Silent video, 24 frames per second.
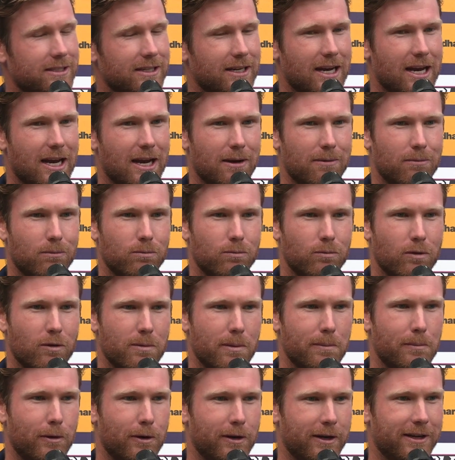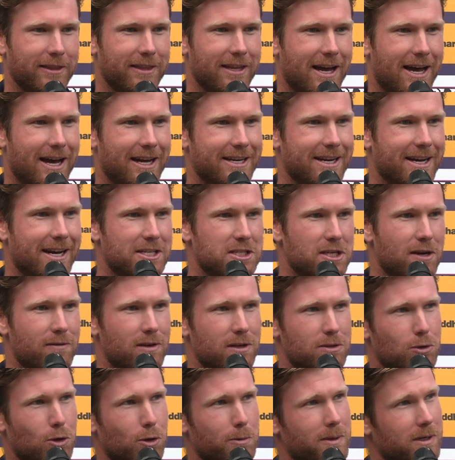We've been putting in the hard yards over
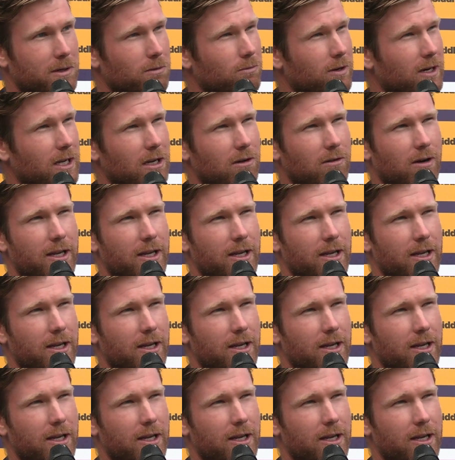the tournament and really,